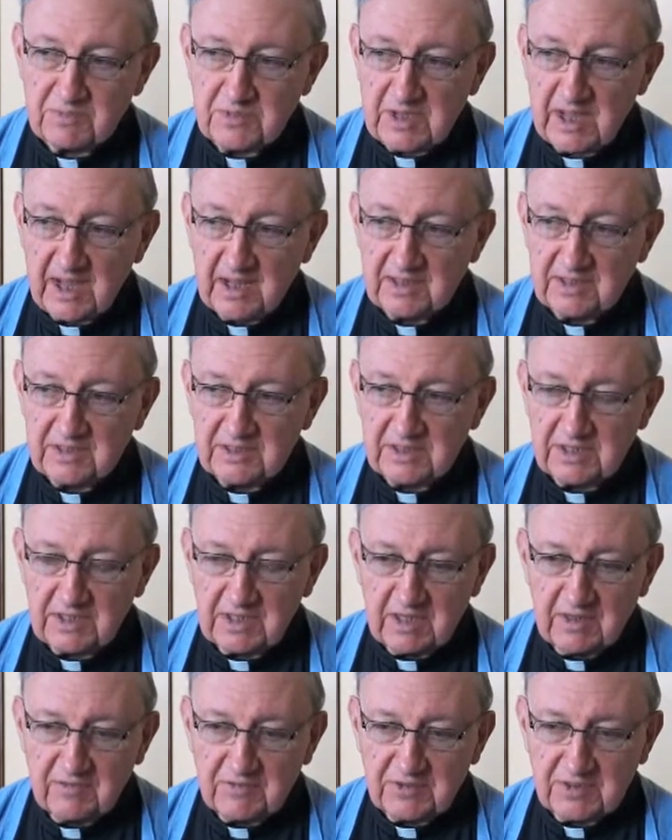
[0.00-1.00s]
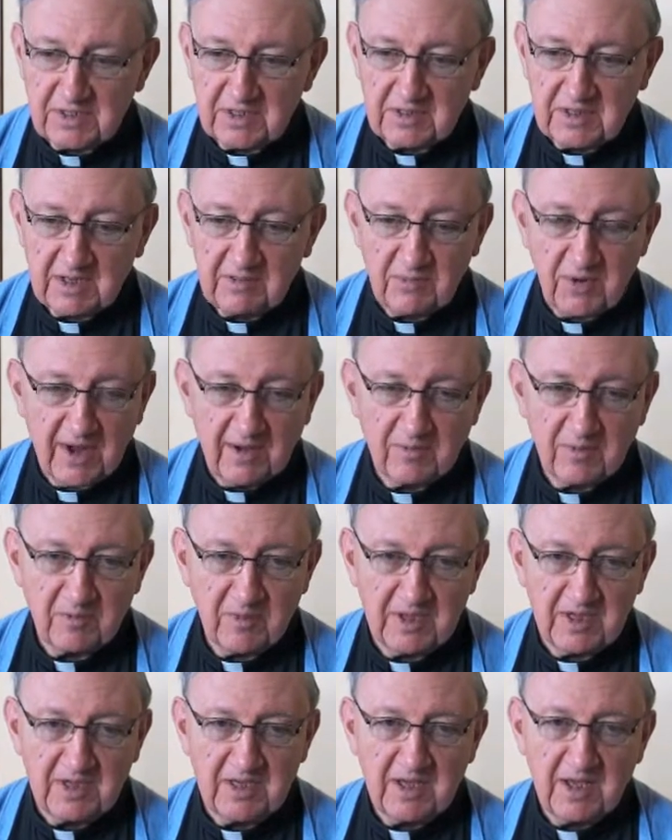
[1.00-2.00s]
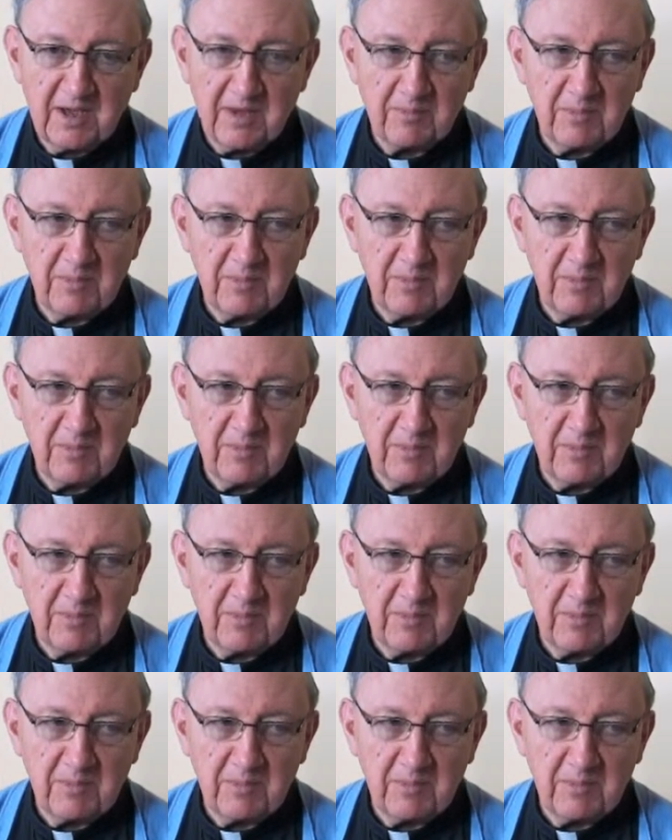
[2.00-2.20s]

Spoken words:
talents and gifts that they probably